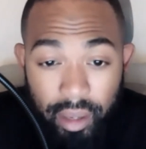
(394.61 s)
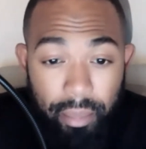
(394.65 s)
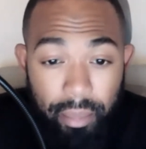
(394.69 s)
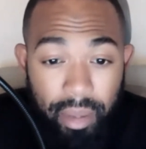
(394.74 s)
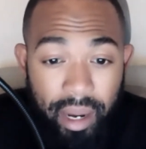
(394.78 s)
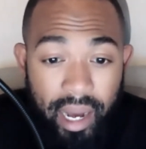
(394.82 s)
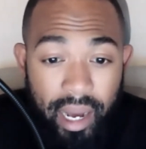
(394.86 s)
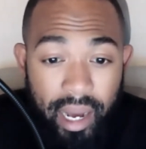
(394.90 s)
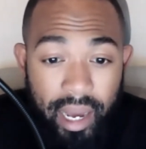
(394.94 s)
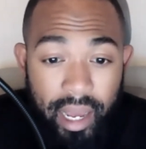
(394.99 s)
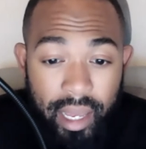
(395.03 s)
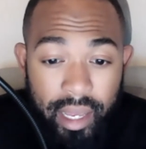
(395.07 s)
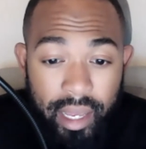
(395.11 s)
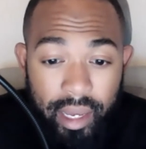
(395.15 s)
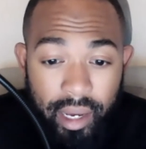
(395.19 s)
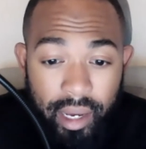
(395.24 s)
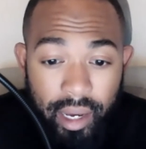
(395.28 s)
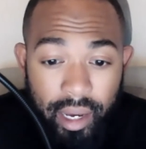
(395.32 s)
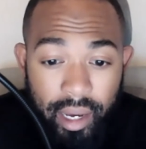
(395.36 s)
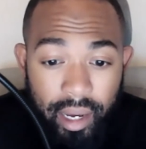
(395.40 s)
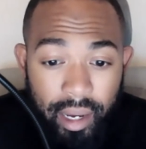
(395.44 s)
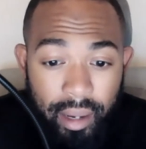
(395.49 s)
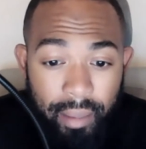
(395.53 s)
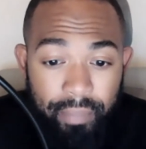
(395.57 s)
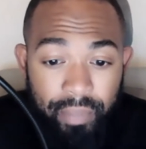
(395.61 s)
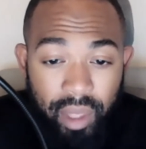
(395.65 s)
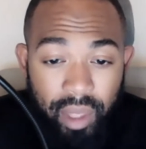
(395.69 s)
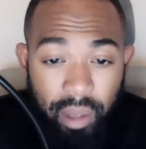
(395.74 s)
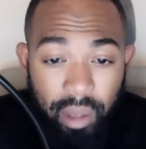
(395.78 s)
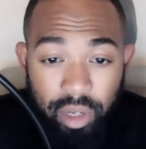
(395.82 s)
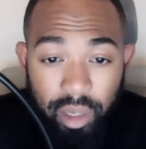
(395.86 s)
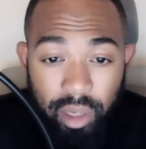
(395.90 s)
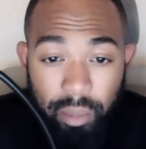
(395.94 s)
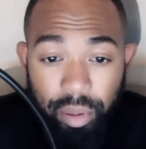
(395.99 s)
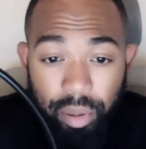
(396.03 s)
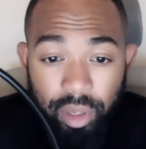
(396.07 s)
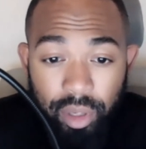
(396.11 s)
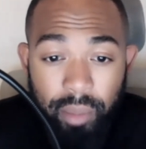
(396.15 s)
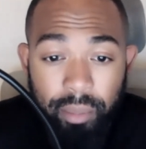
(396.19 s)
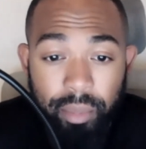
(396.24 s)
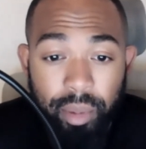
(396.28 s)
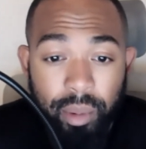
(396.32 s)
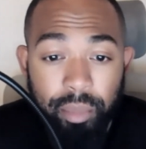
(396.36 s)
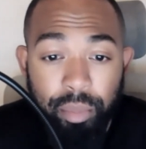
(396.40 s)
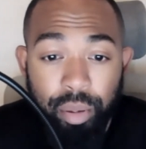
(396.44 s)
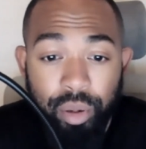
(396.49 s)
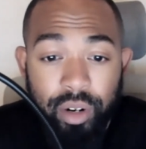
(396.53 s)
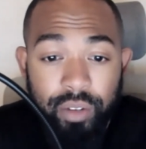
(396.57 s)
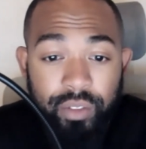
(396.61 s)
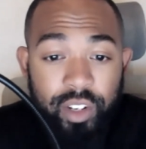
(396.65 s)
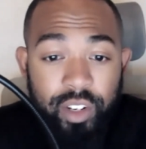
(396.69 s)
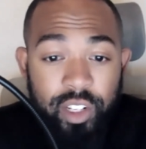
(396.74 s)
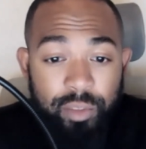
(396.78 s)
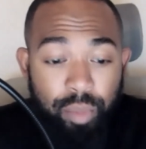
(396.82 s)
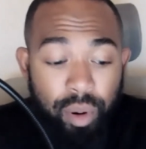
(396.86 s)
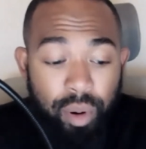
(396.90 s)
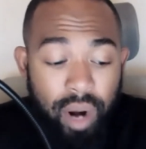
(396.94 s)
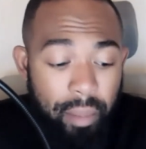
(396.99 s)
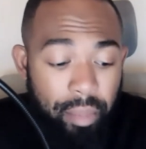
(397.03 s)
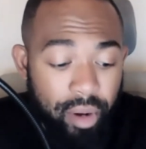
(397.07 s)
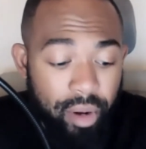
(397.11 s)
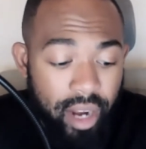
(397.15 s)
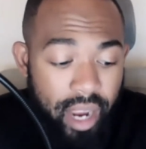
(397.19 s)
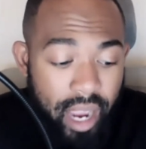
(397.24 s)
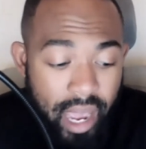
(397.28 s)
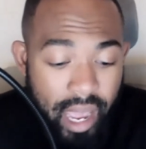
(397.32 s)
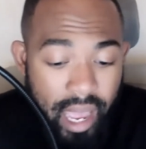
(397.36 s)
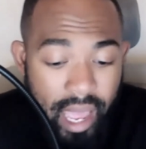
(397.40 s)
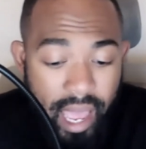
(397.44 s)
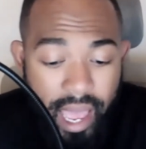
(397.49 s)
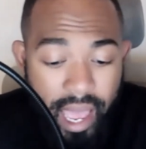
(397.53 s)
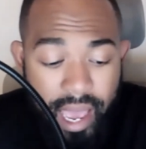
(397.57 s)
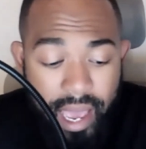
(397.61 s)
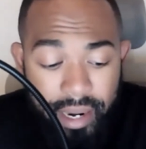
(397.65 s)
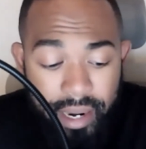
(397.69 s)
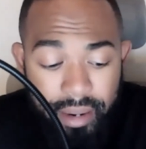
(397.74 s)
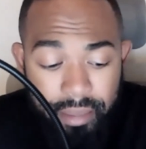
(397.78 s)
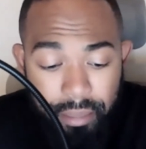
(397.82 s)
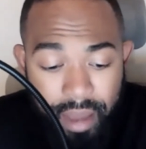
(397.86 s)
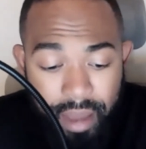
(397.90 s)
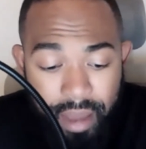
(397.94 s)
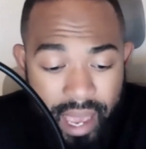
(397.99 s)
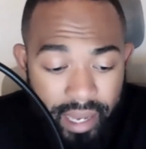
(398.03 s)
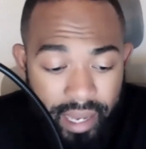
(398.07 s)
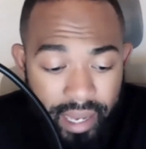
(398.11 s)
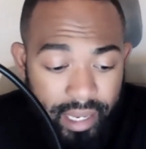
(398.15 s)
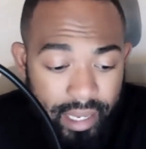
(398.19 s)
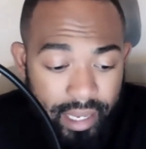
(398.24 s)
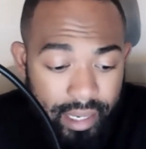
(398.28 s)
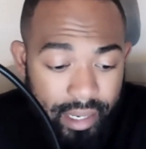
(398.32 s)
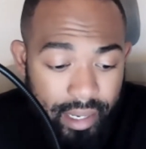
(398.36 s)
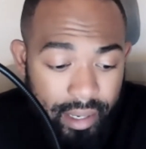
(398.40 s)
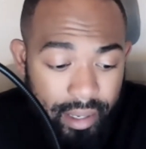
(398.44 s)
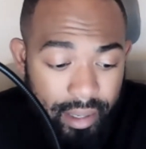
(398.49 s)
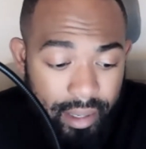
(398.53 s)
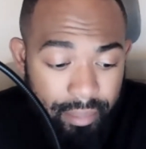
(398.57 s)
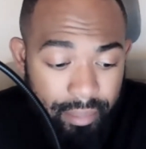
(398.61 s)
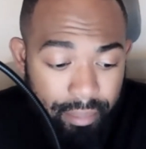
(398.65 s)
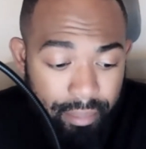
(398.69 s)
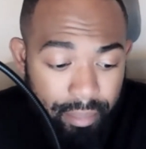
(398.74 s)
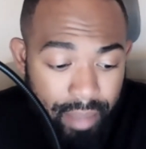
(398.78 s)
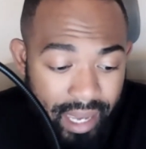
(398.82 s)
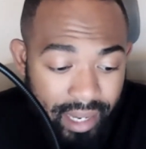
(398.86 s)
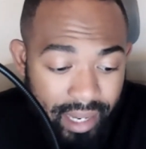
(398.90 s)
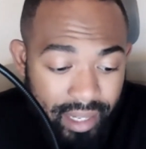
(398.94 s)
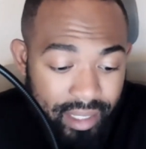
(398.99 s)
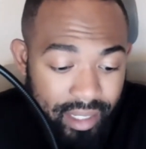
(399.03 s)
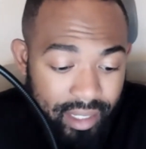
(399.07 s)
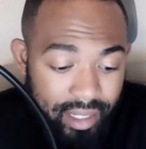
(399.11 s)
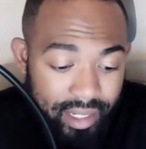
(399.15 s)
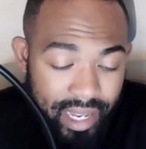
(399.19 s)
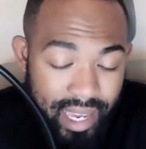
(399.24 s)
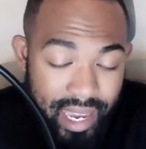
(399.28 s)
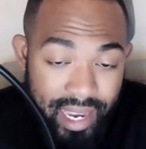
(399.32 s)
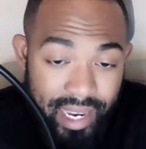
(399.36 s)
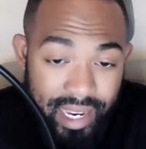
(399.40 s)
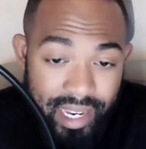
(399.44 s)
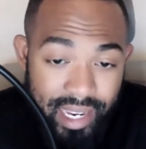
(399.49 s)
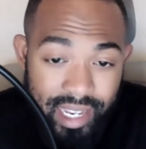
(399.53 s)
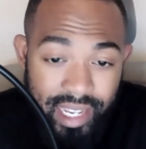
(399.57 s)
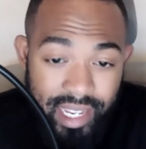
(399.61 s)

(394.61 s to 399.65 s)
I'm going to pull up a previous property I had back in the day,